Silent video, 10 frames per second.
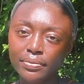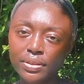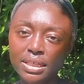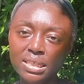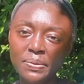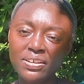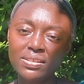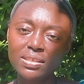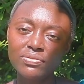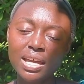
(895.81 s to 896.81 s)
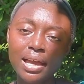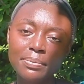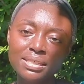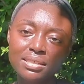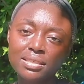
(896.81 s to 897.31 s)
The experience of
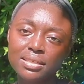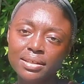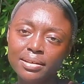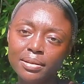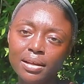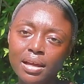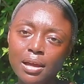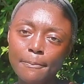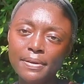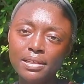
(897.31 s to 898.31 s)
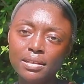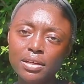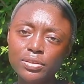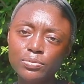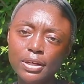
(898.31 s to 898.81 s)
time exists here, but in
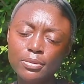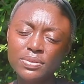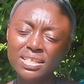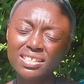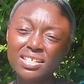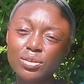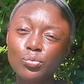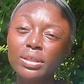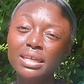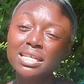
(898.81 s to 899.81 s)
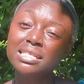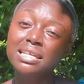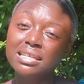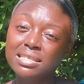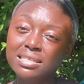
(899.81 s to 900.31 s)
other realms it doesn't really
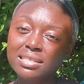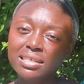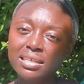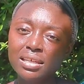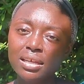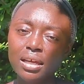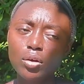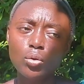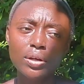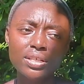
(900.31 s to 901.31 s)
exist, or